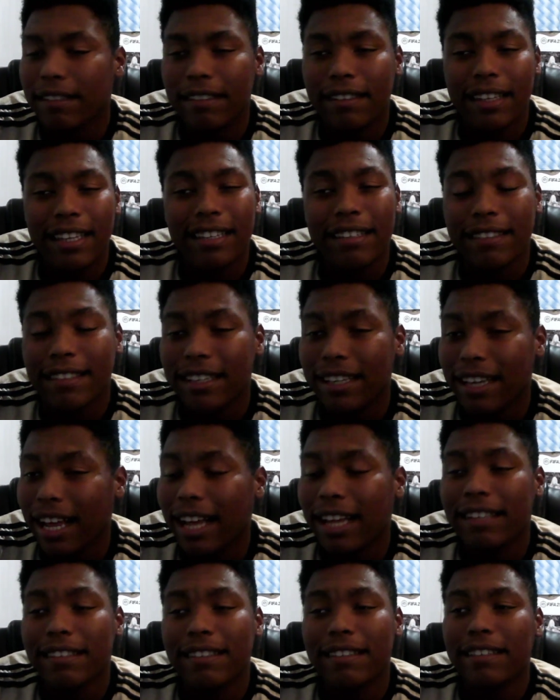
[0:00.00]
It's
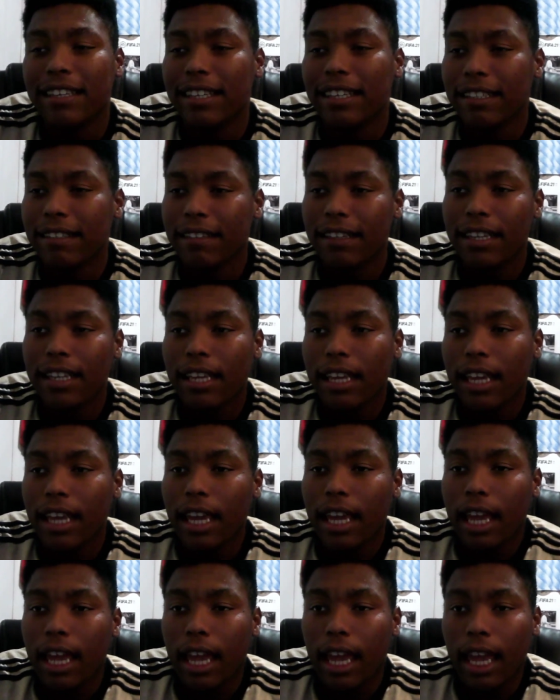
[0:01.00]
constant.
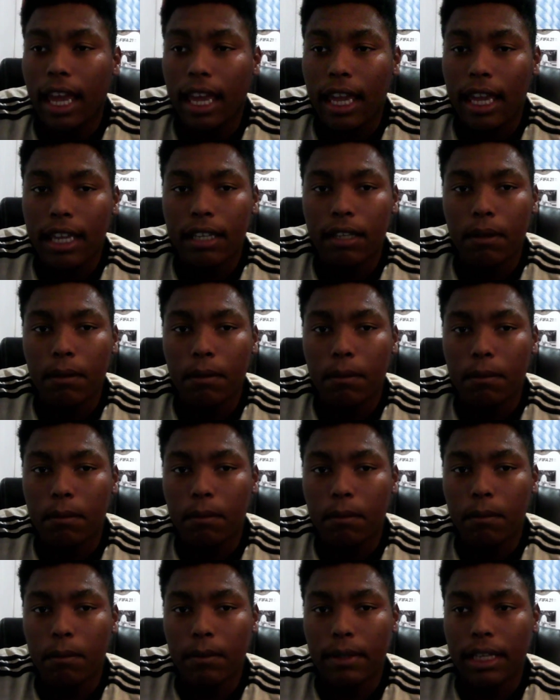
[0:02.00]
And
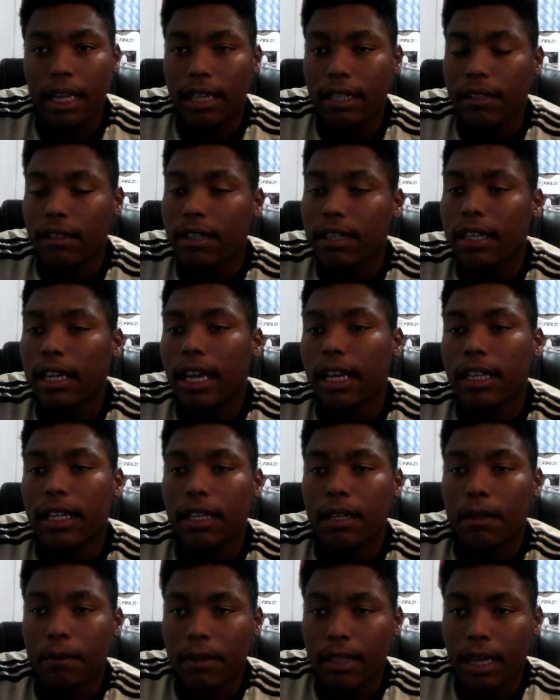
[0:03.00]
when I look at
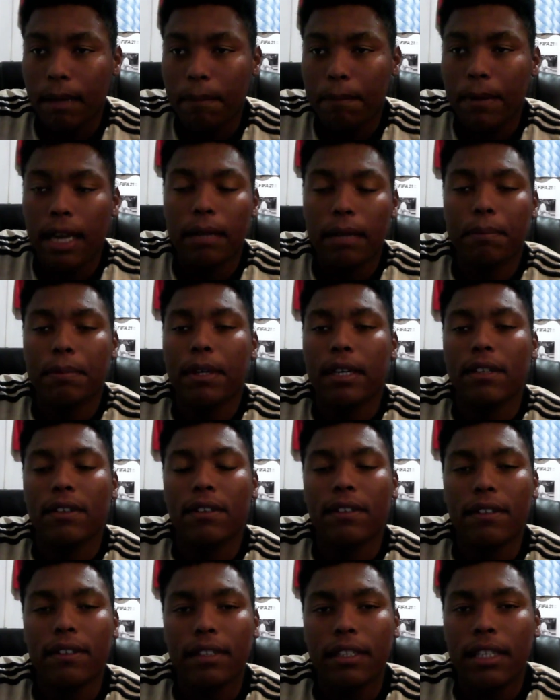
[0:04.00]
it, and when I
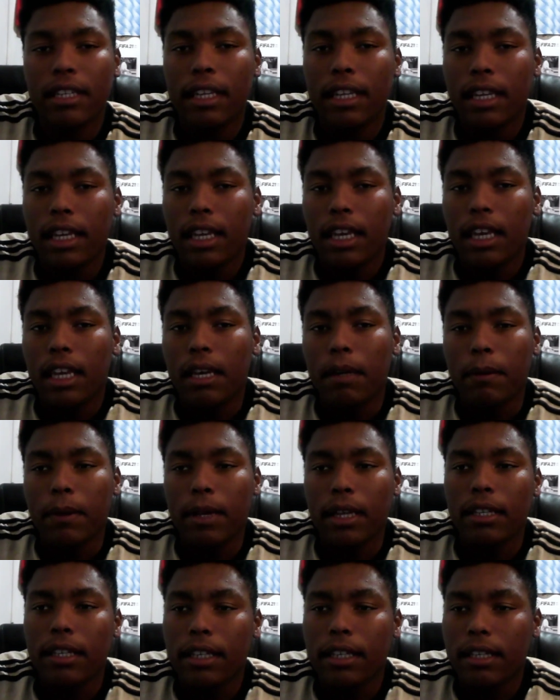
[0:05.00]
backpedal, and when
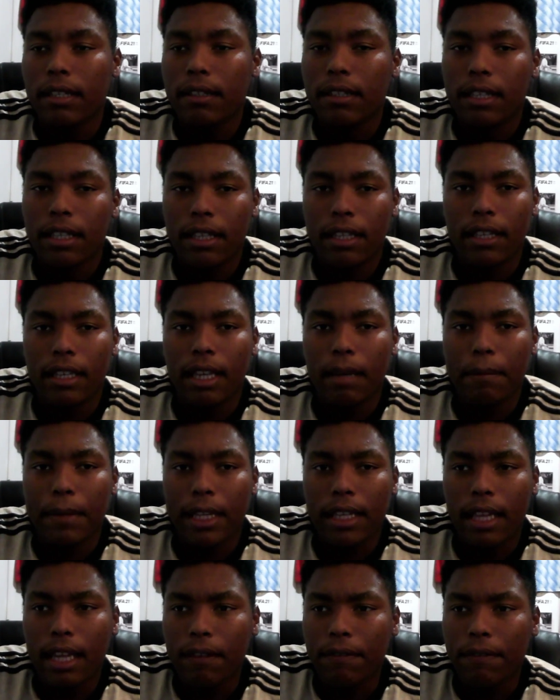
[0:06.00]
I look at my
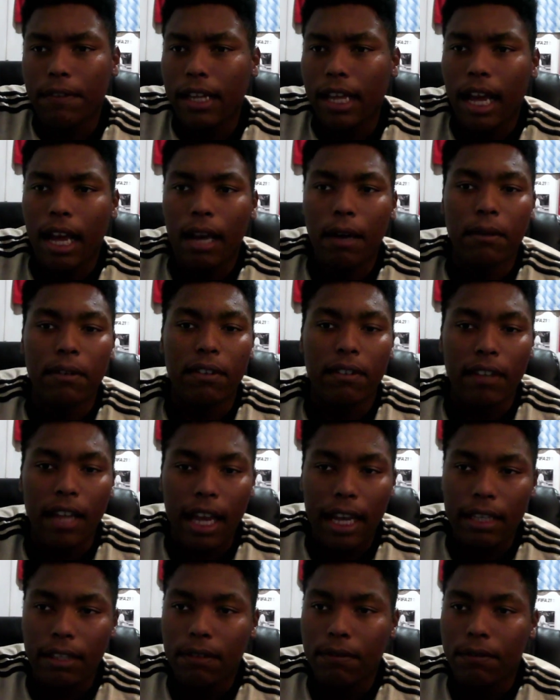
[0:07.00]
life like
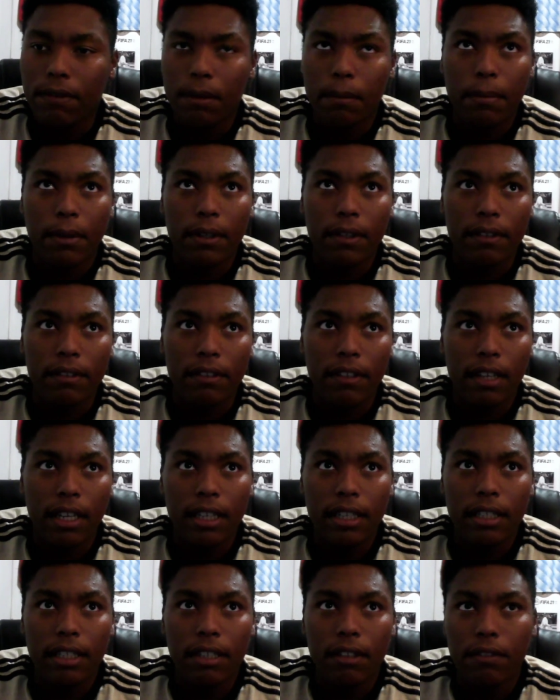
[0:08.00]
outside of football, it's
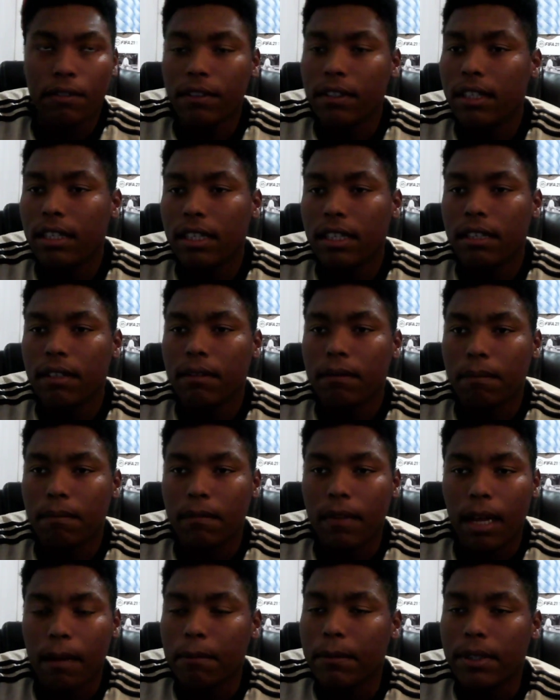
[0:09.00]
like there's really
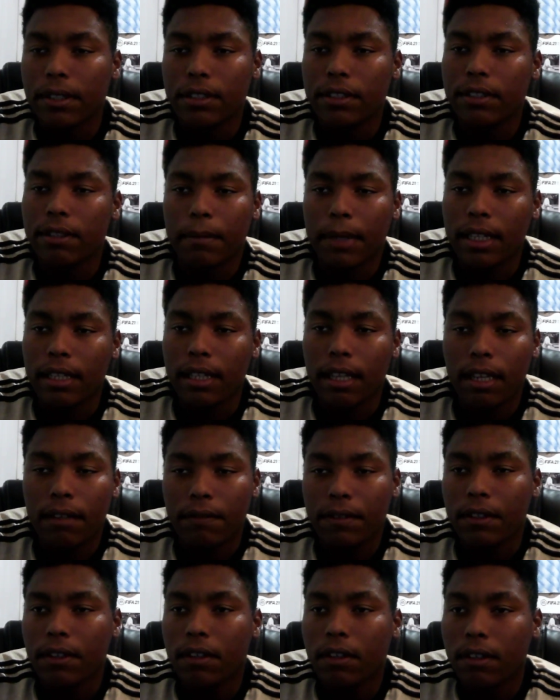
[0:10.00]
not much to my life
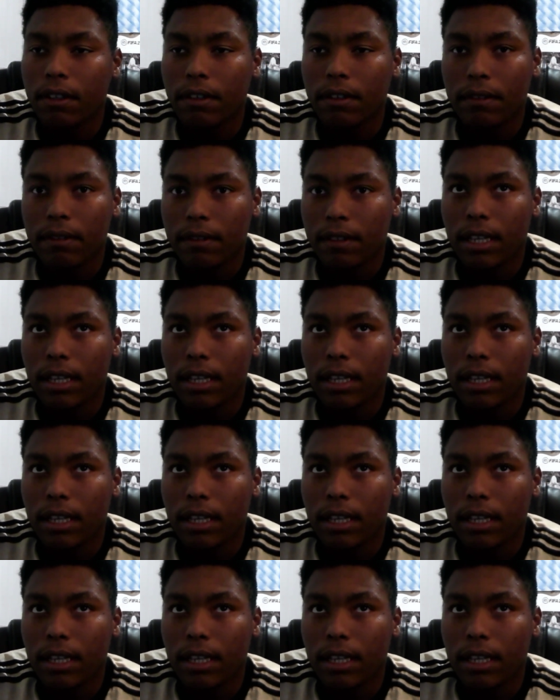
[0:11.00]
at all.